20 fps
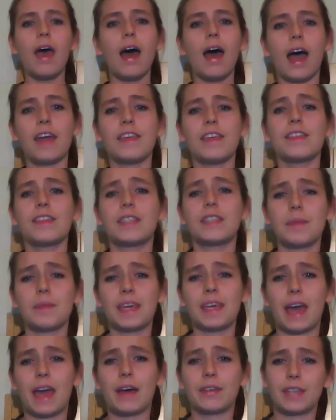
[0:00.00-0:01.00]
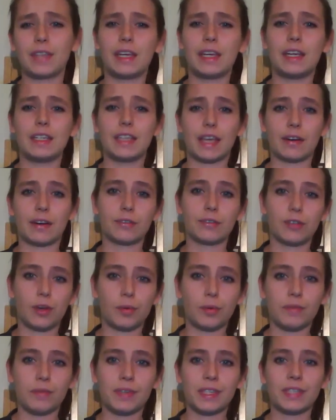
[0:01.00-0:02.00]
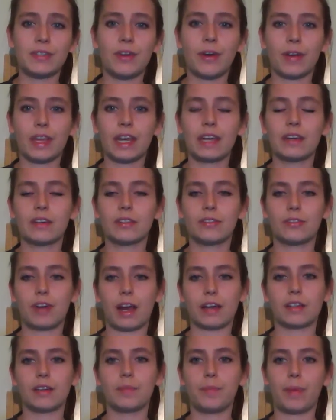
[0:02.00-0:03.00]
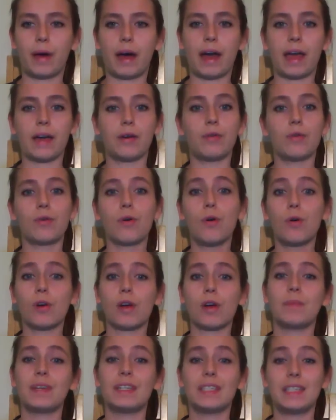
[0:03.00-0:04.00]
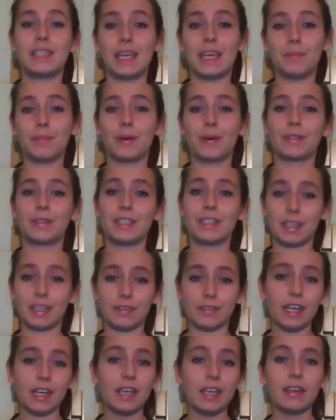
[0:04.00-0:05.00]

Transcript: I think that something else I need to get on top of is not getting distracted by or caught up in team positivity.